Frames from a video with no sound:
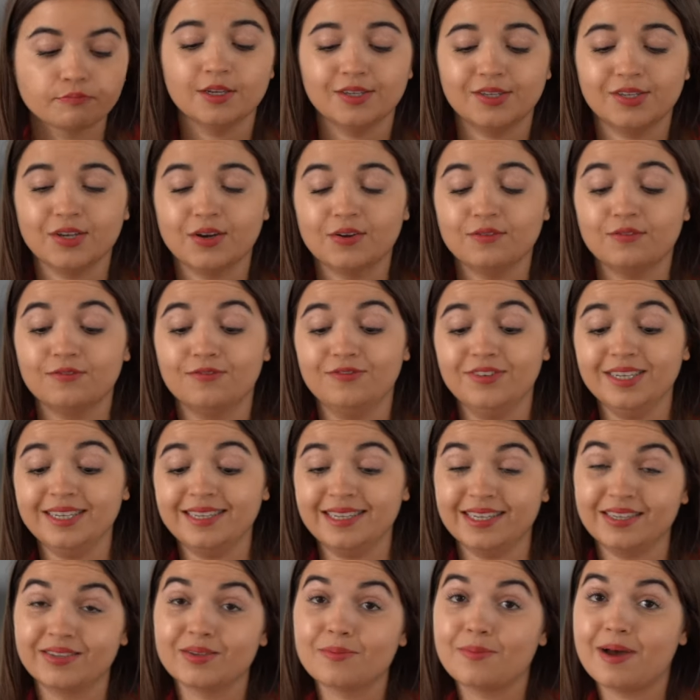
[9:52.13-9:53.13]
So
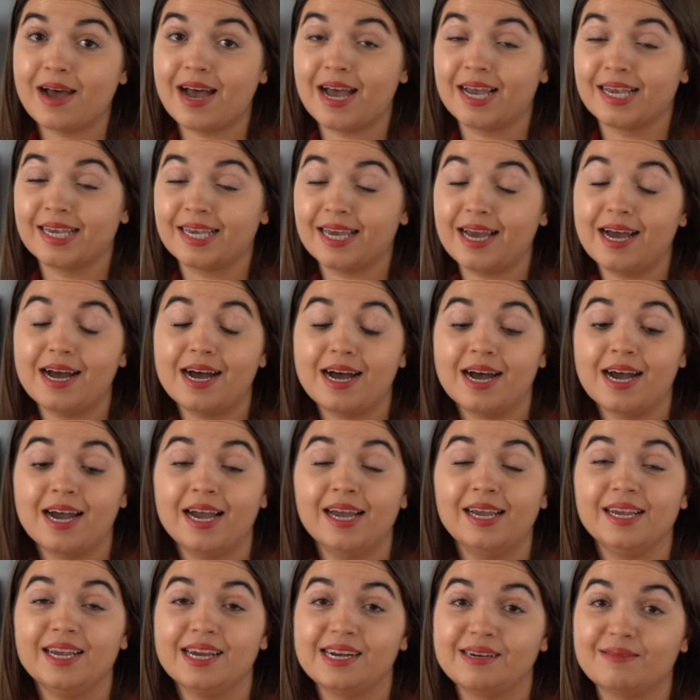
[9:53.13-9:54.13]
this is the bag.
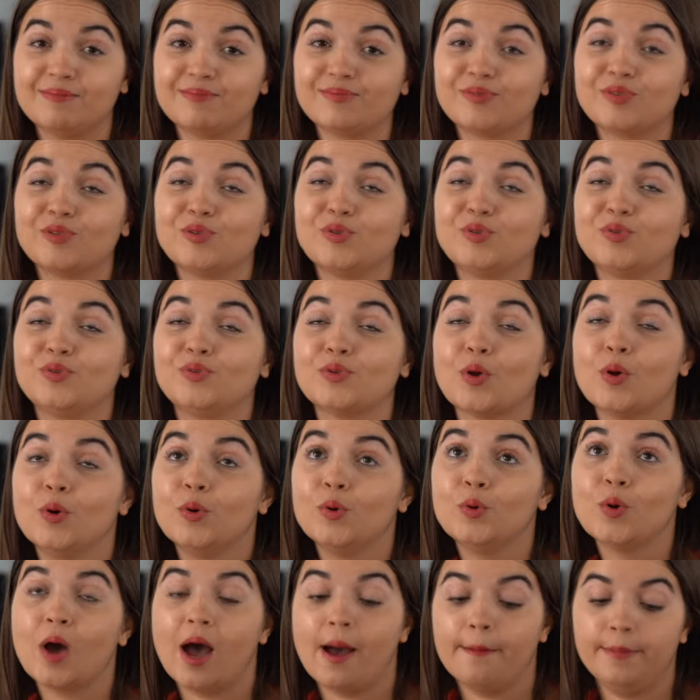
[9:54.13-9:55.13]
I am
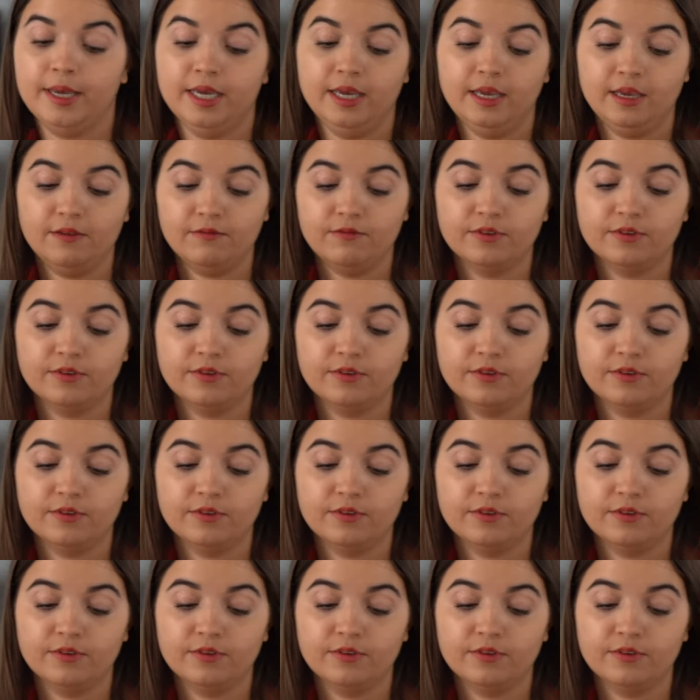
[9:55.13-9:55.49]
so happy.